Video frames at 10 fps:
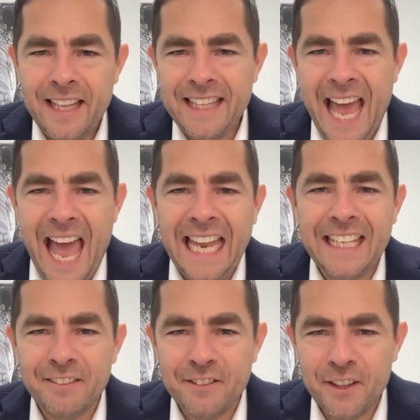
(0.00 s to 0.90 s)
the
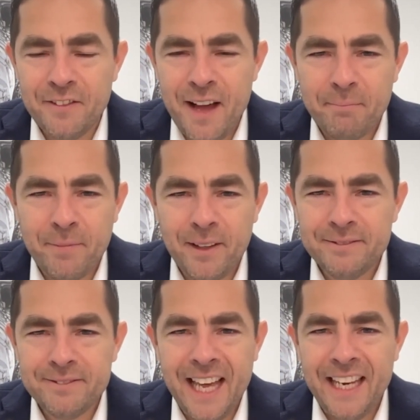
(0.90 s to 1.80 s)
end of November,
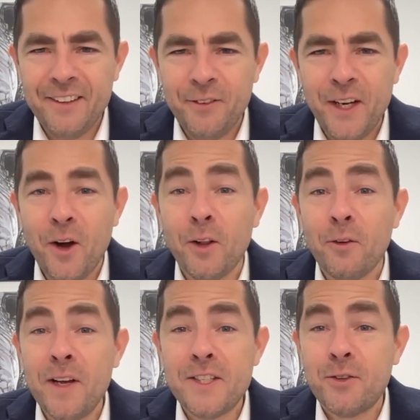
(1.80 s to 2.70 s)
and we
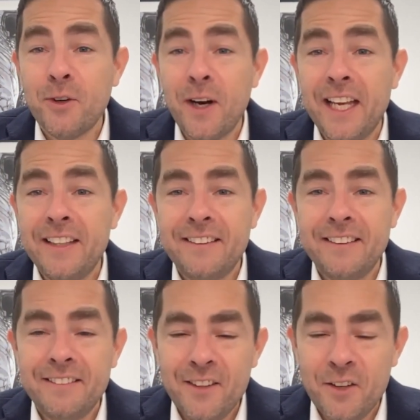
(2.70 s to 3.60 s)
always create
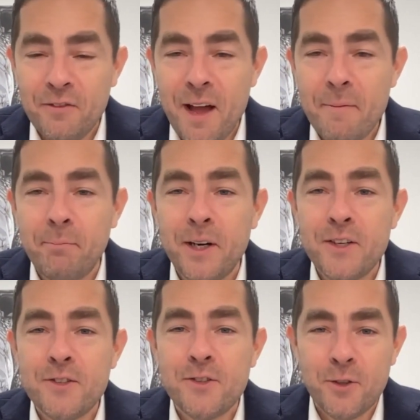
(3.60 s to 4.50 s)

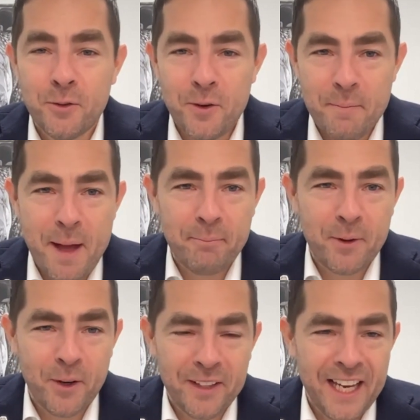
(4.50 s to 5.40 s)
Novembers to
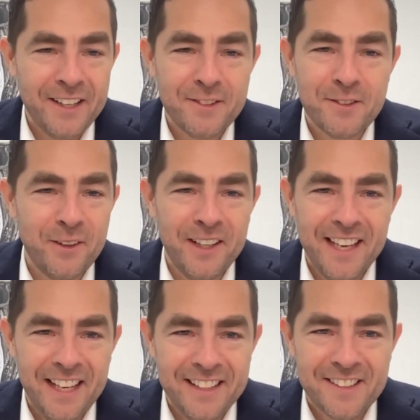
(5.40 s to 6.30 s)
remember, okay? So
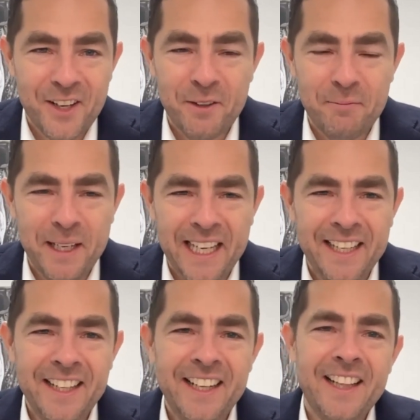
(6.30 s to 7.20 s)
it's going to be,
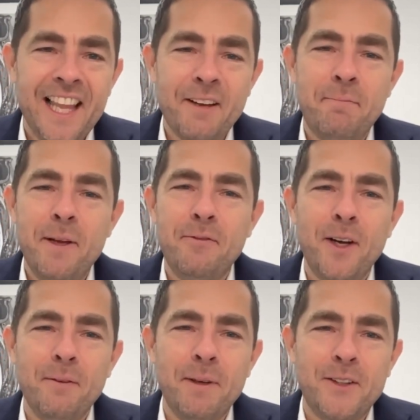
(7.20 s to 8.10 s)
like, people
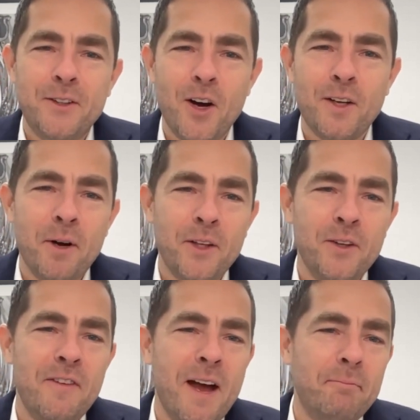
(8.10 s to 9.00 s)
will be talking about
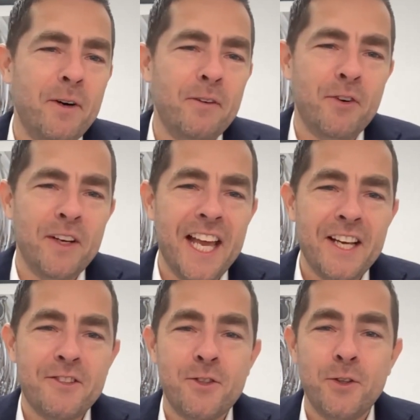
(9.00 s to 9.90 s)
November for
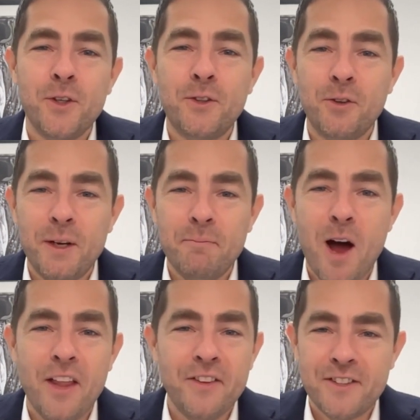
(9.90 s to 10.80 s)
next 2 or 3
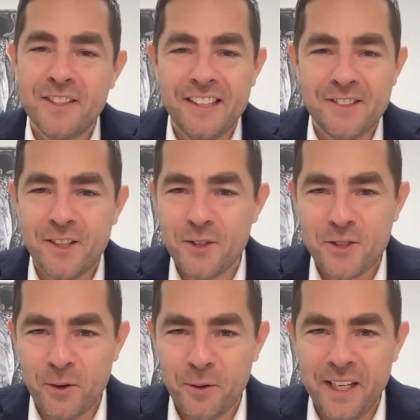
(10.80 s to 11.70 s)
months. It's just
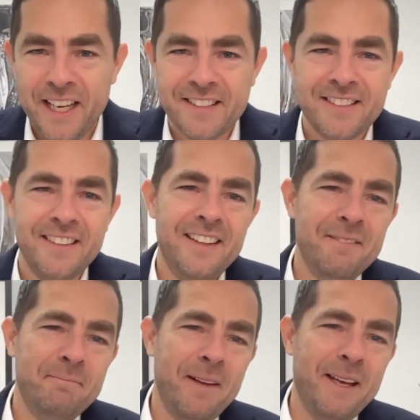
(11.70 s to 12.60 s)
how it is.
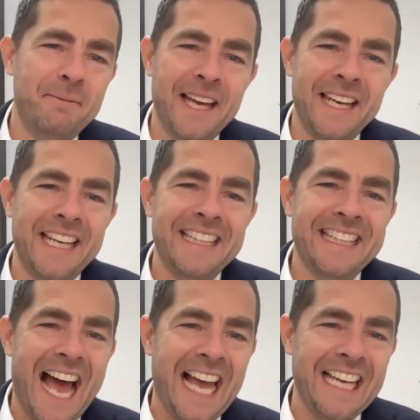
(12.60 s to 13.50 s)
Maybe an
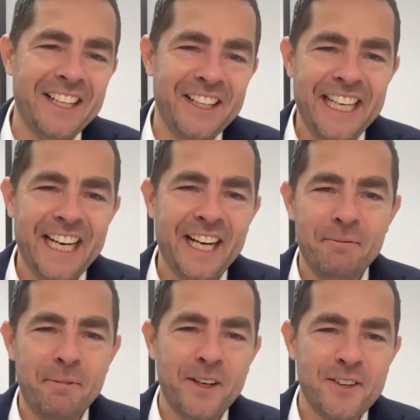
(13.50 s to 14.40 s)
entire year,
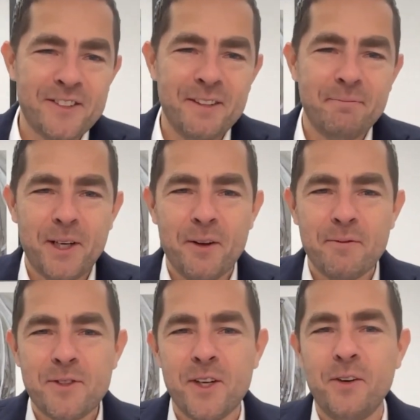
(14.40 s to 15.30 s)
because it
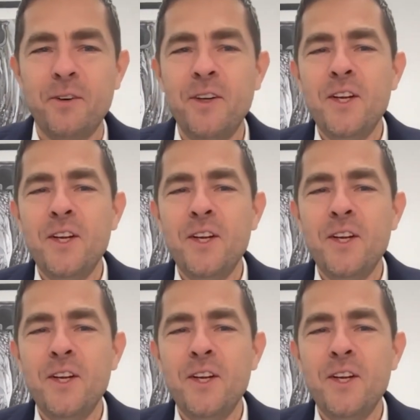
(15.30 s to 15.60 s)
becomes so